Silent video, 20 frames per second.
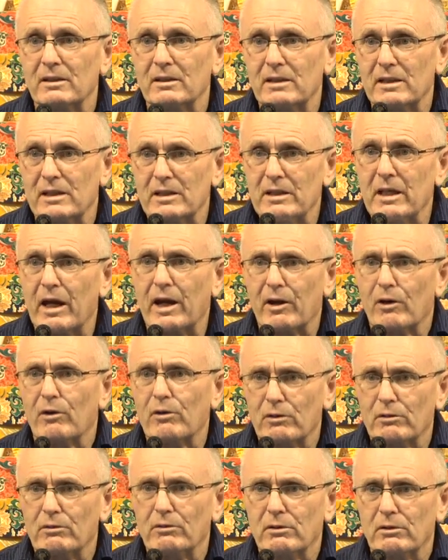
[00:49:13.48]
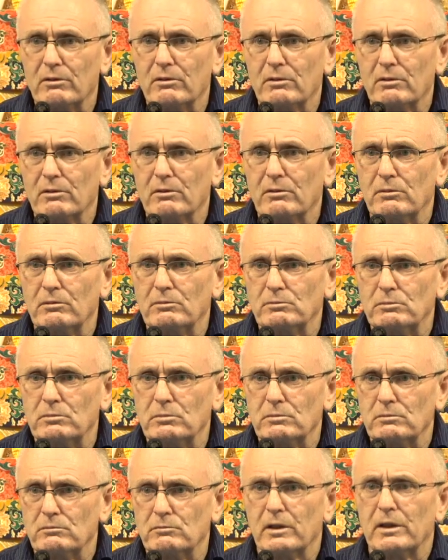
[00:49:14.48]
in our
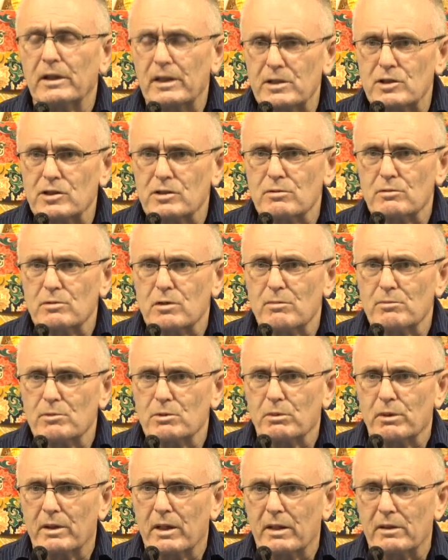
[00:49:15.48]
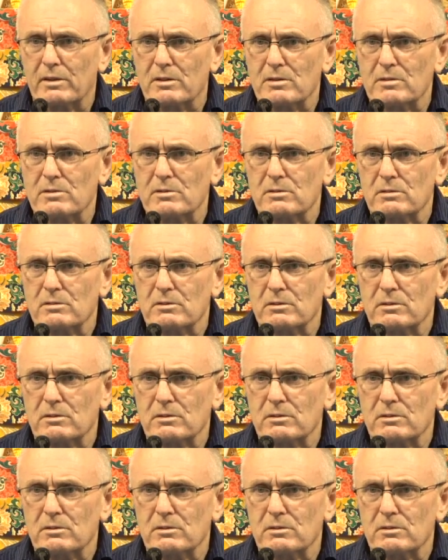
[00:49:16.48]
relationships with others,